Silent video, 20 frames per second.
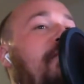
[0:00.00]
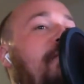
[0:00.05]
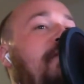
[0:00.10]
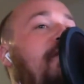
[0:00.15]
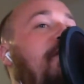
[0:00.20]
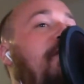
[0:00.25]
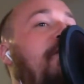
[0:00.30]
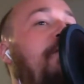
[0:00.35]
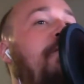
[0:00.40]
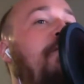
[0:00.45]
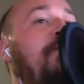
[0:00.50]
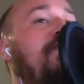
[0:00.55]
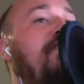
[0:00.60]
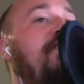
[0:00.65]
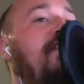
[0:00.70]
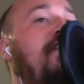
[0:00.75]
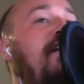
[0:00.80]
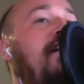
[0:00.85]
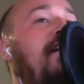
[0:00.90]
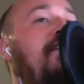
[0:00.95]
you
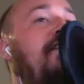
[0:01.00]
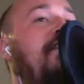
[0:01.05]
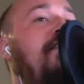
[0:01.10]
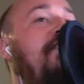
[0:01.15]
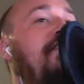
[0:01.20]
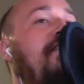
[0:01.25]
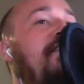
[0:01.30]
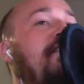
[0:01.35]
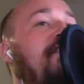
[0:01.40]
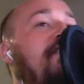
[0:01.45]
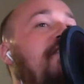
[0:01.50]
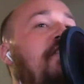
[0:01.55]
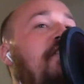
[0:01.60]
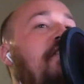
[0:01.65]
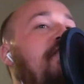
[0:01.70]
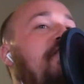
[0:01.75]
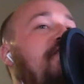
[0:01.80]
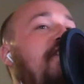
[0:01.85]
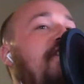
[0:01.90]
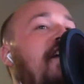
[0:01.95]
was the
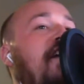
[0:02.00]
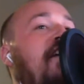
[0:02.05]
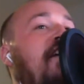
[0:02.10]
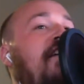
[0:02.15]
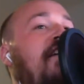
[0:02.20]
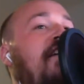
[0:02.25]
skull chair.